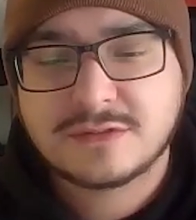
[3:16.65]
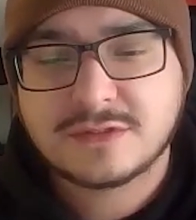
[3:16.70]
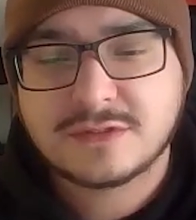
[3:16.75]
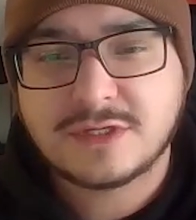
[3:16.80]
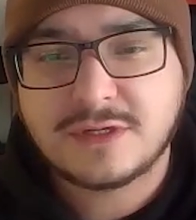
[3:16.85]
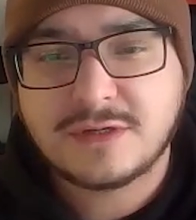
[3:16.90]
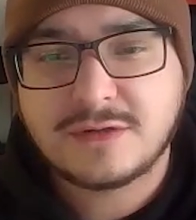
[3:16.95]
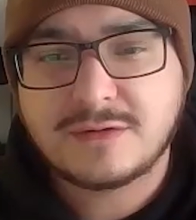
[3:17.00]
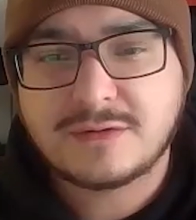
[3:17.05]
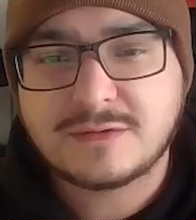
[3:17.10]

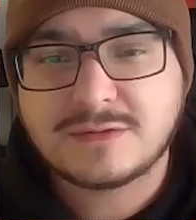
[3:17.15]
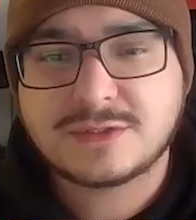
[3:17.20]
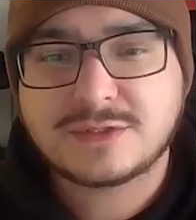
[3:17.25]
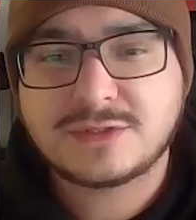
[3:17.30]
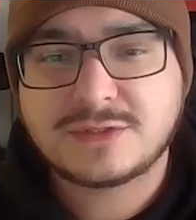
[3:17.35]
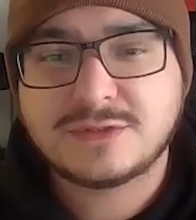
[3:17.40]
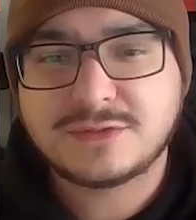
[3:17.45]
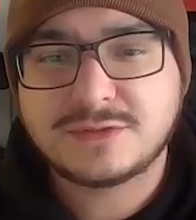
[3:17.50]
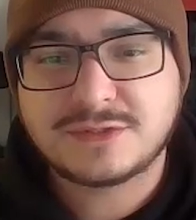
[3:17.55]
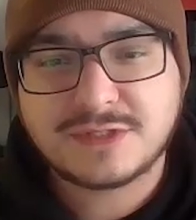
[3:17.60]
Old
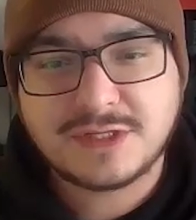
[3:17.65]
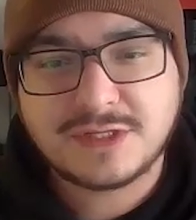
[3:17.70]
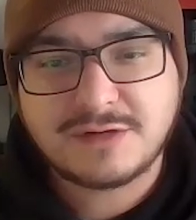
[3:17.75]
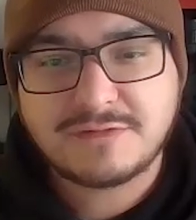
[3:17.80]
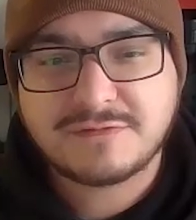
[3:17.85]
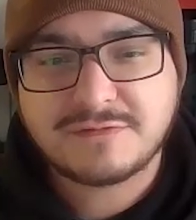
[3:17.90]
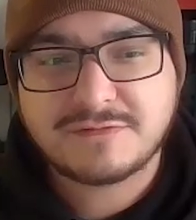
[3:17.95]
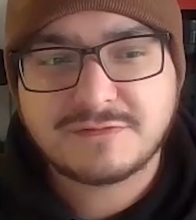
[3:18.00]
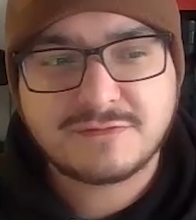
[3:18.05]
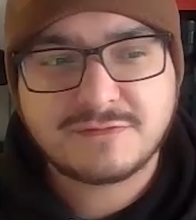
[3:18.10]
school
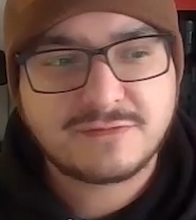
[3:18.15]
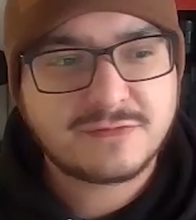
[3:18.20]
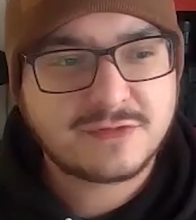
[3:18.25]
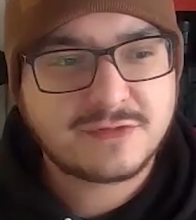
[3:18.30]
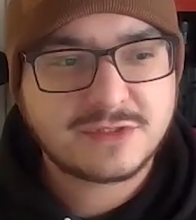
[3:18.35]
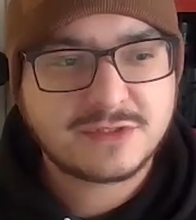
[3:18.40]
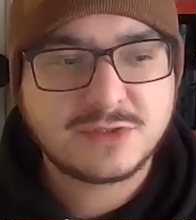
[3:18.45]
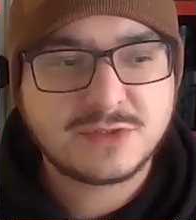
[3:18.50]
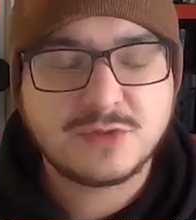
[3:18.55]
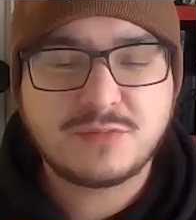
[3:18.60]
stuff,
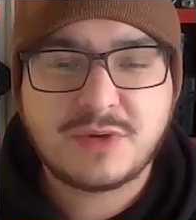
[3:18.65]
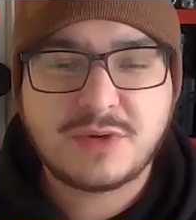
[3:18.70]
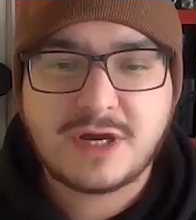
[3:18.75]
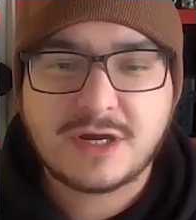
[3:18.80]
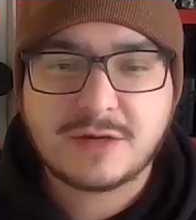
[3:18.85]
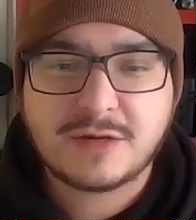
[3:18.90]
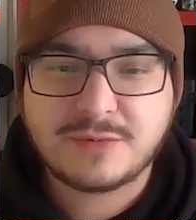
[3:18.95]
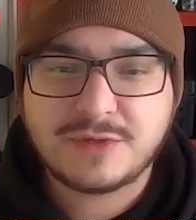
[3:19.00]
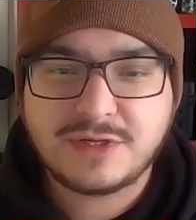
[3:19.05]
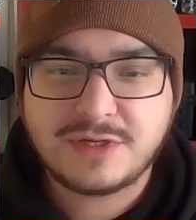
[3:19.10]

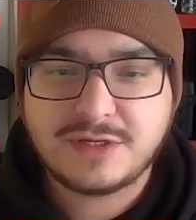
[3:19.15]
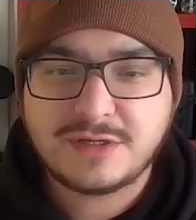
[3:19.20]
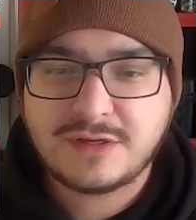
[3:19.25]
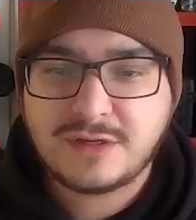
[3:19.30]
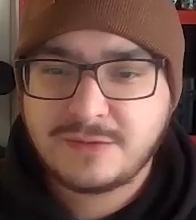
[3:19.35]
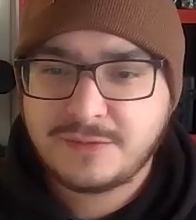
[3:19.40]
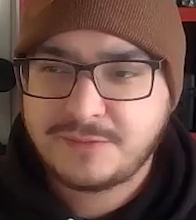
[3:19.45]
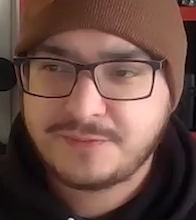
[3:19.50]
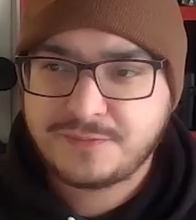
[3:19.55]
Tupac, Biggie,